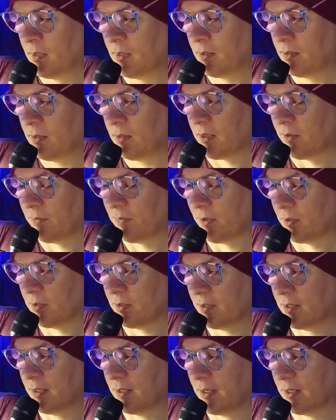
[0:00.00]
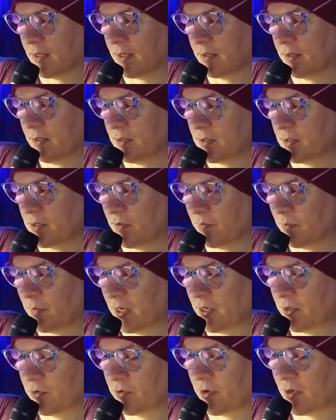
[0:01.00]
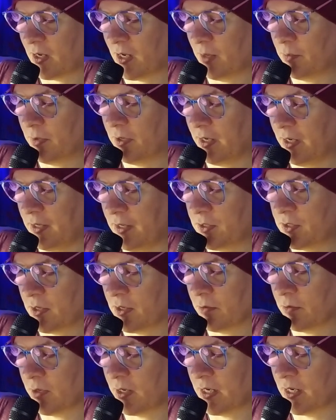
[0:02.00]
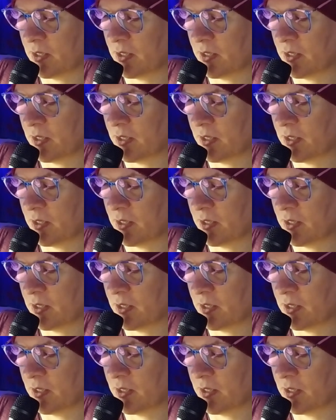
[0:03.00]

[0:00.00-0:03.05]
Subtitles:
I felt the darkness of my tribe nature rise